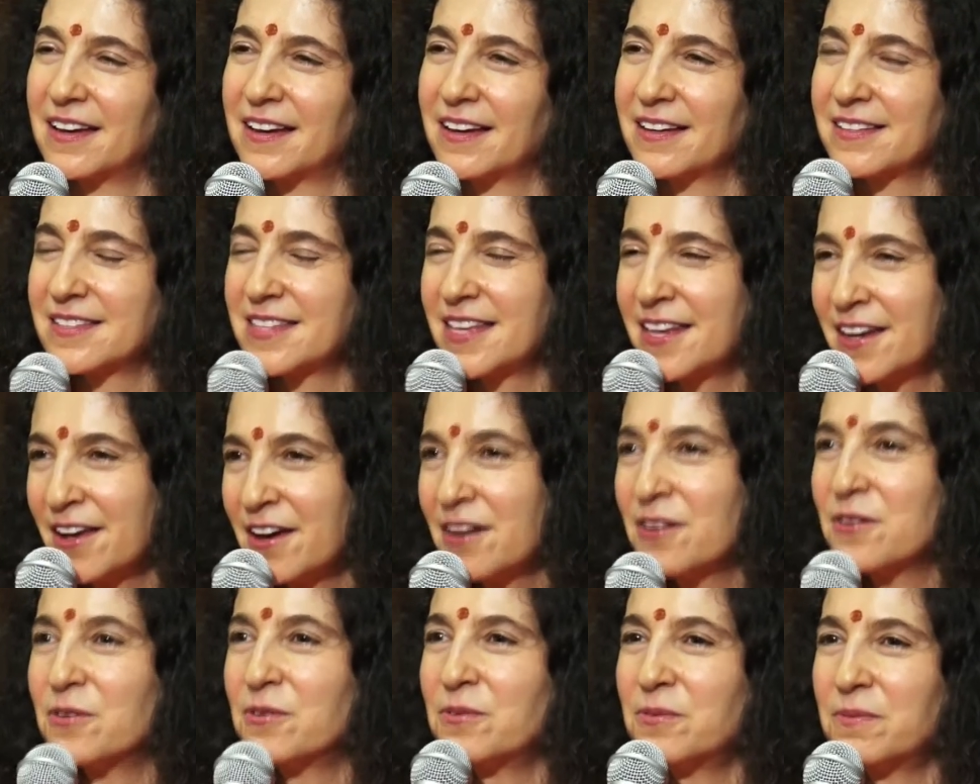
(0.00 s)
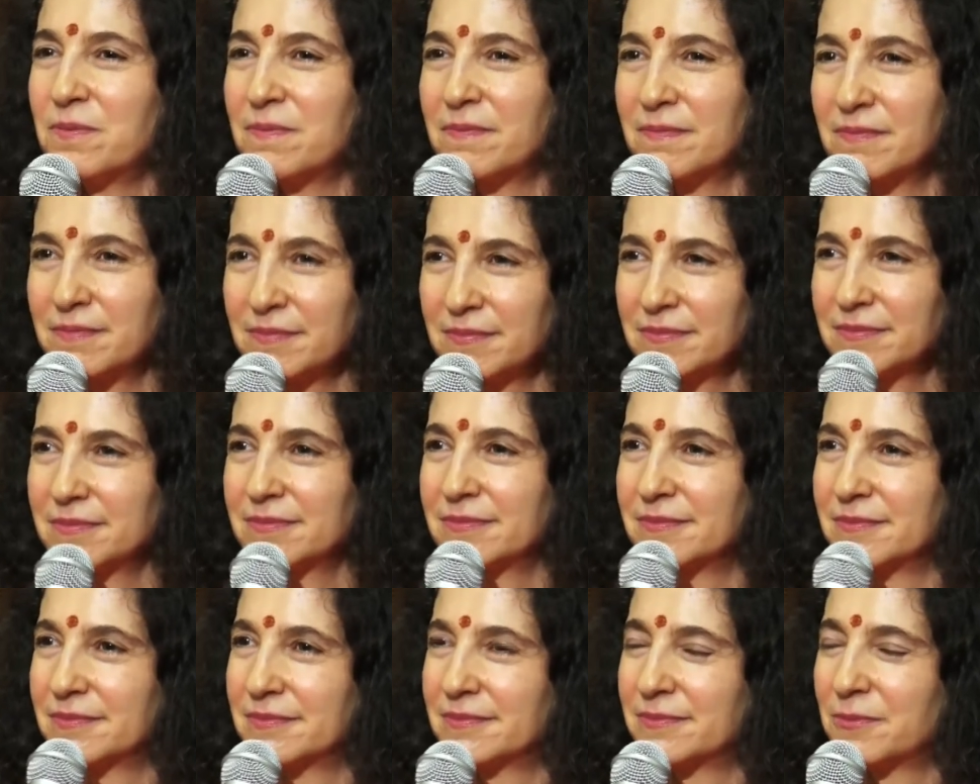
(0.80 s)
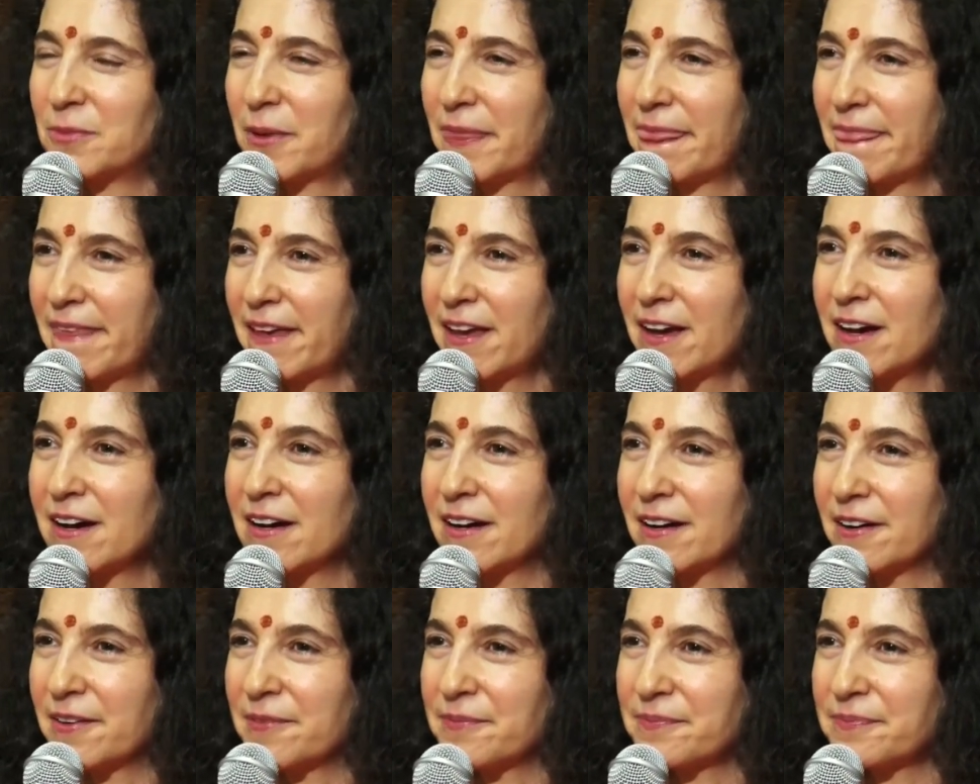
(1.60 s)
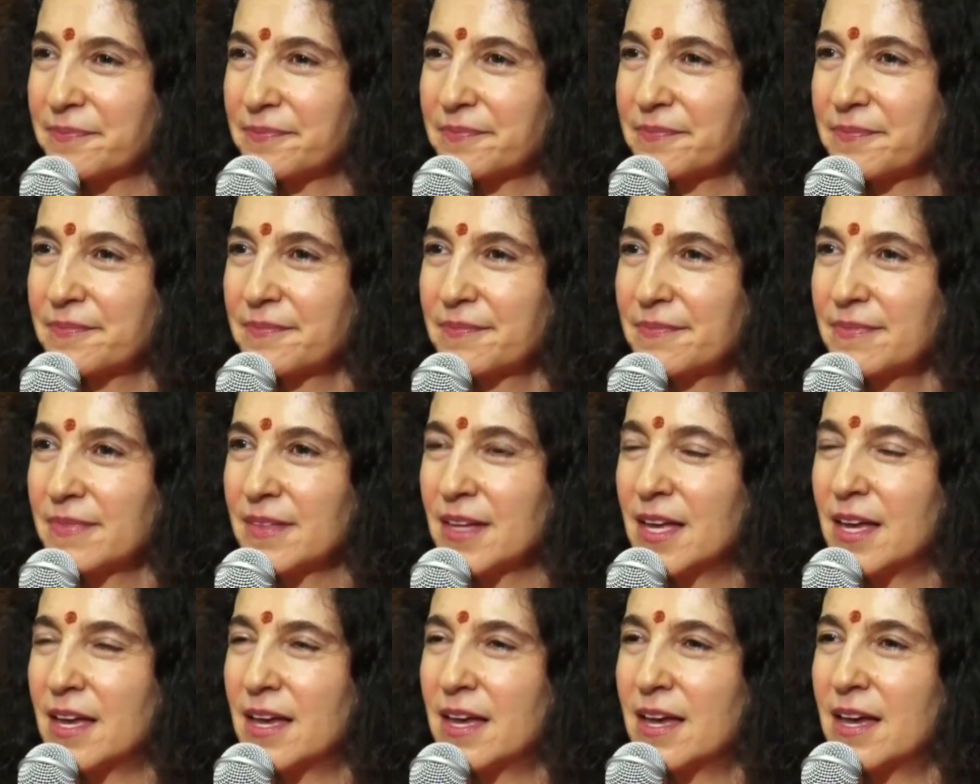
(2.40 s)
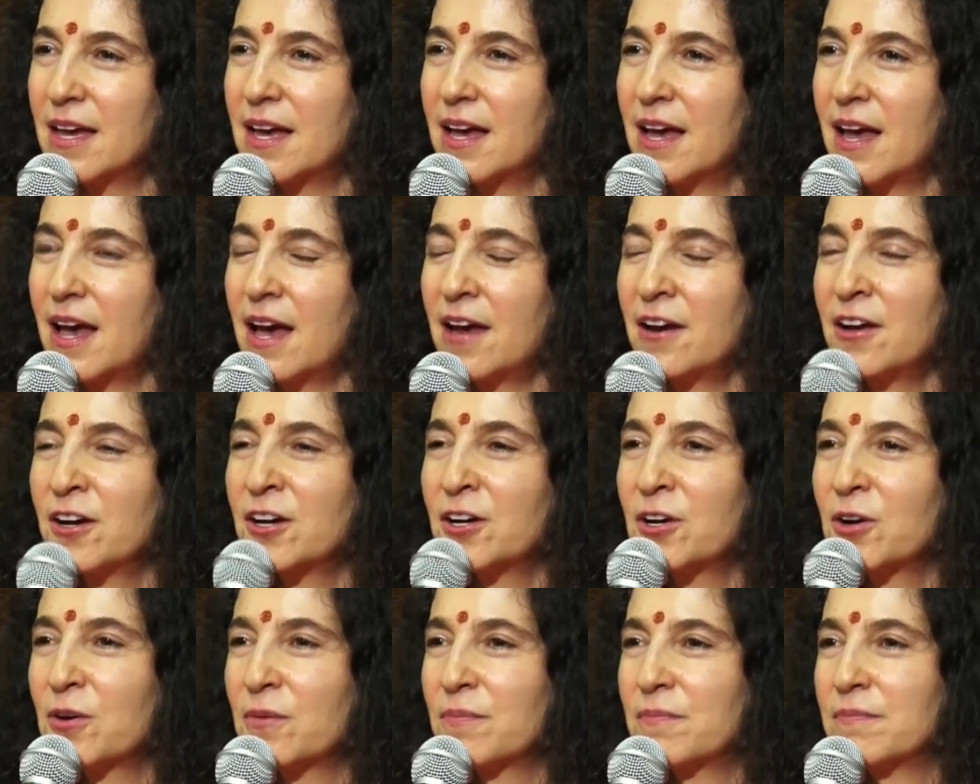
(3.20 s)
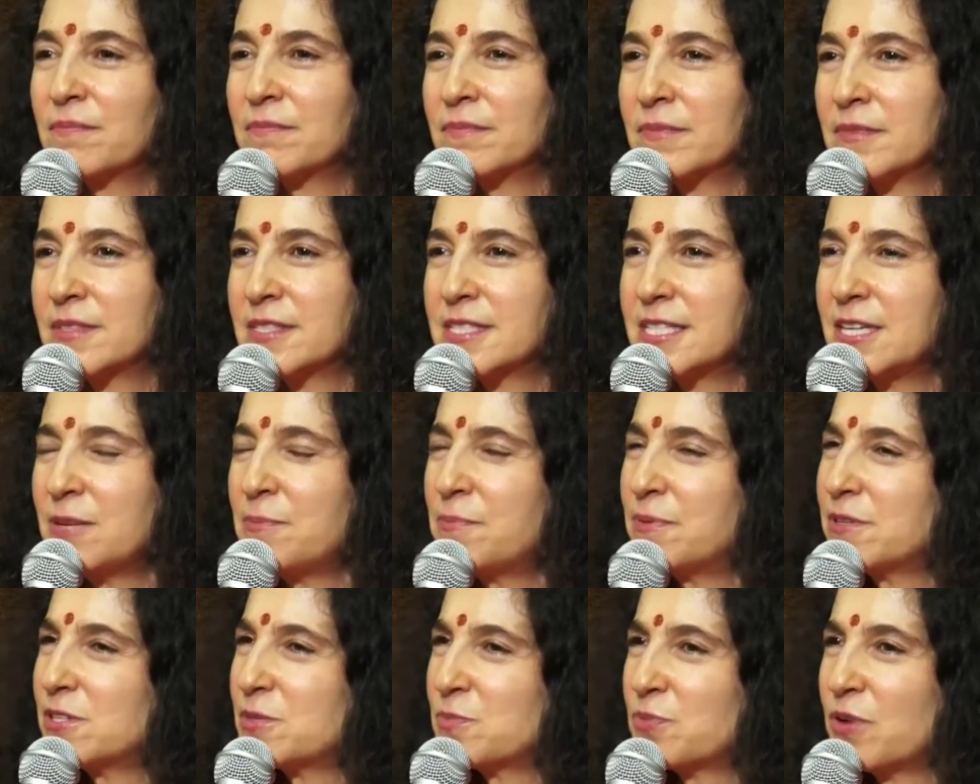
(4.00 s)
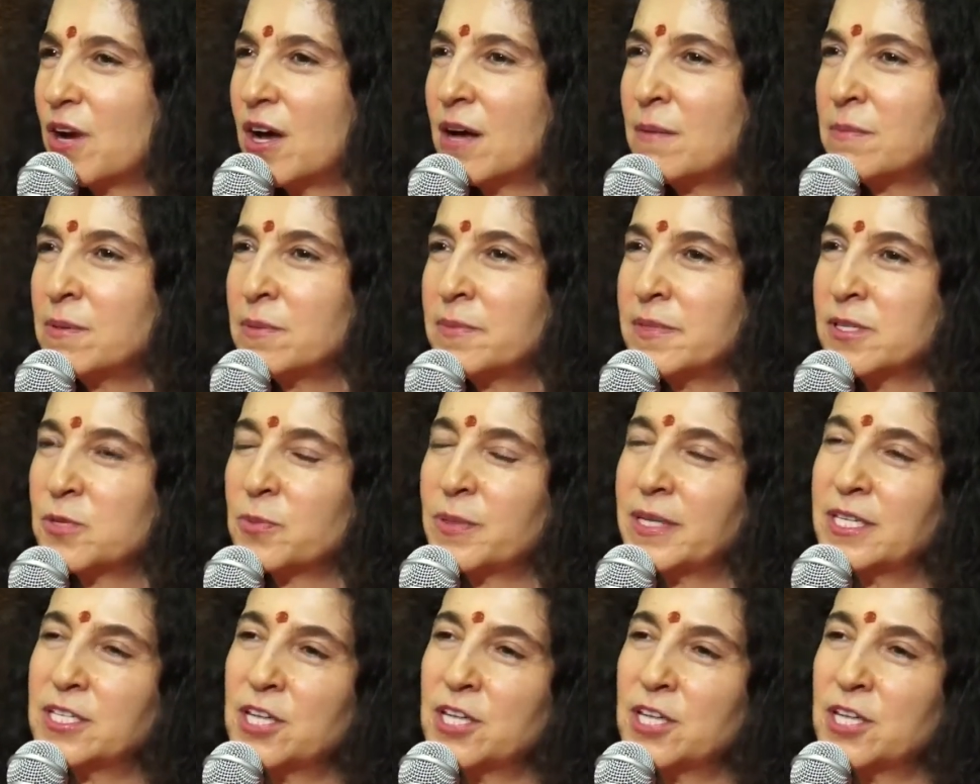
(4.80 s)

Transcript: Because they know what they are. And our deepest problem is we